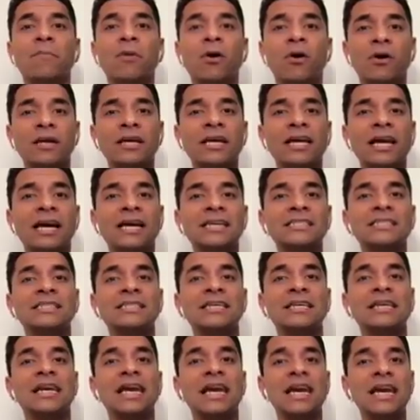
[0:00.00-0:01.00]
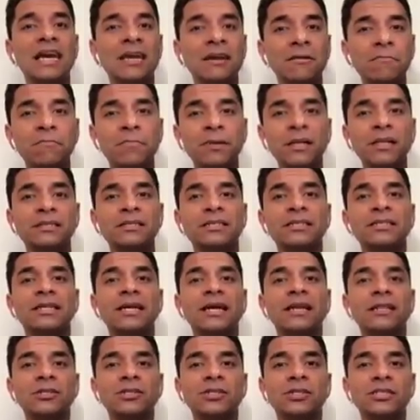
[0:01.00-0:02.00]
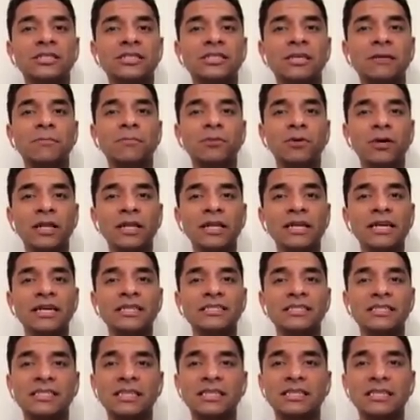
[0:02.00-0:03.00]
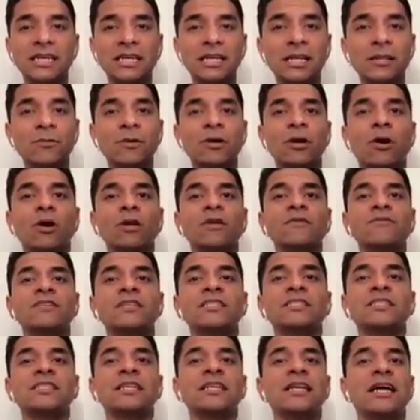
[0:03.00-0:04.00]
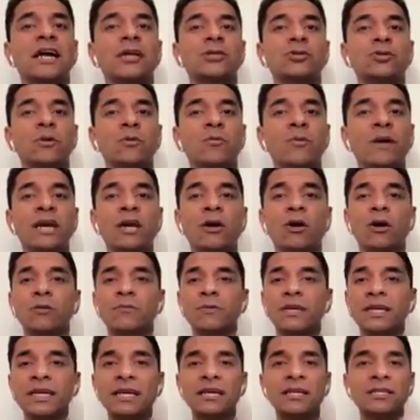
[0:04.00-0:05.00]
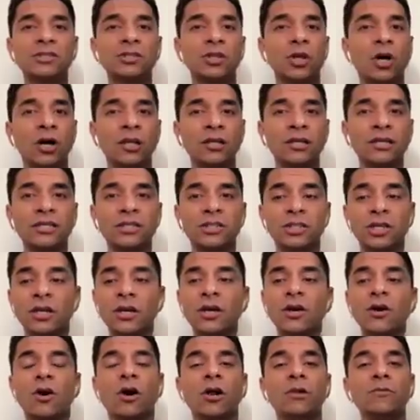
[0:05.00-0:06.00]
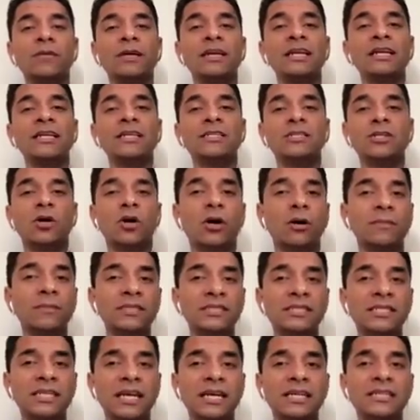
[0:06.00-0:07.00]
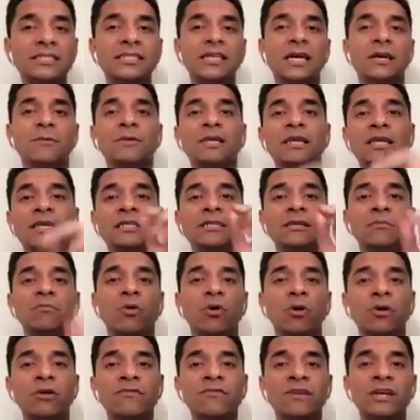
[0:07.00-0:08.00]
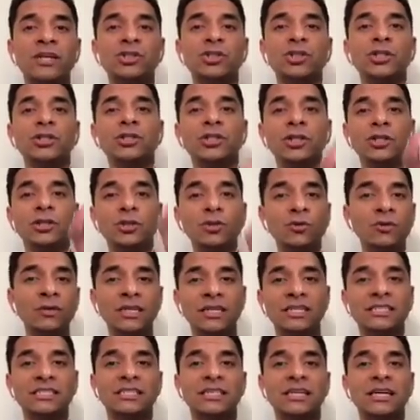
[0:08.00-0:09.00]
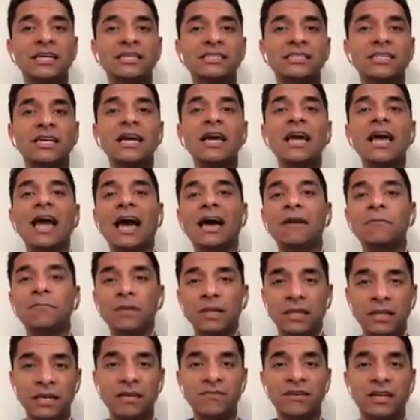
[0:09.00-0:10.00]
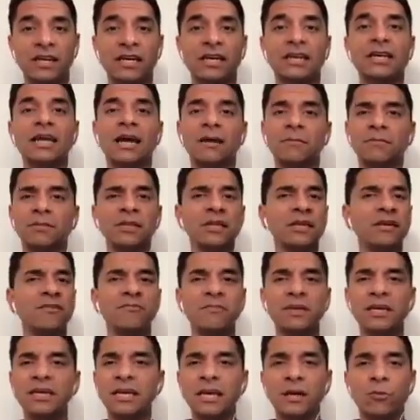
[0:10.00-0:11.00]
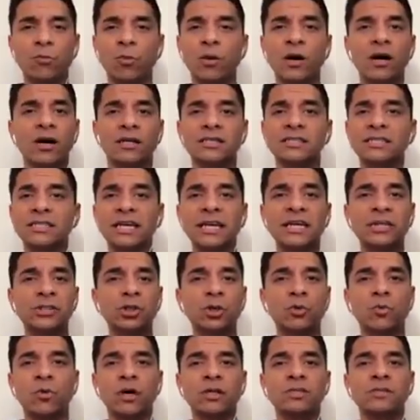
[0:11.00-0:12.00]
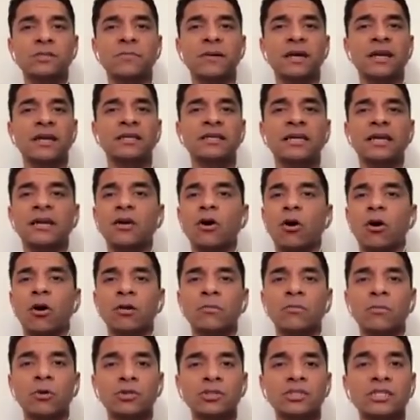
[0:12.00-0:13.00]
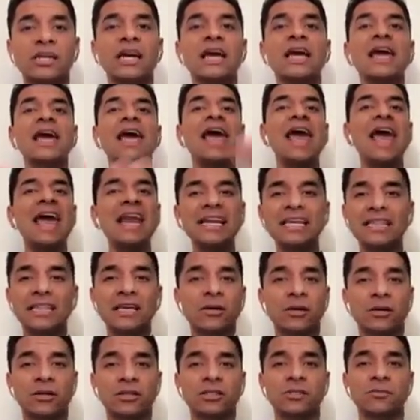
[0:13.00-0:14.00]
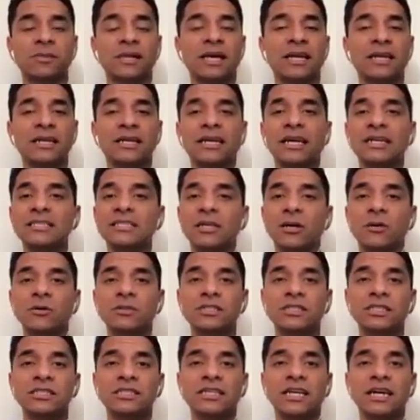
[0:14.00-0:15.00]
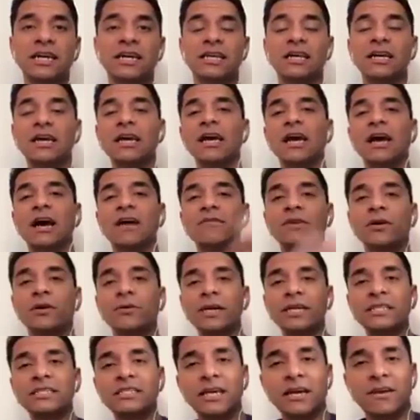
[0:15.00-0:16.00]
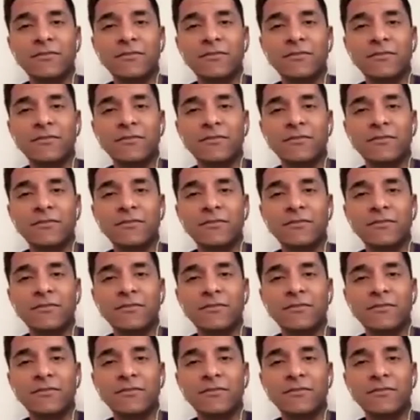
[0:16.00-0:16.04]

When our body has the inbuilt intelligence and brilliance to deal with all of this in a natural way, all we need is knowledge, all we need is common sense, and we need the motivation to do these things and believe in it. And believe me, it works. Nature works better than almost anything on this planet. That's how it's designed.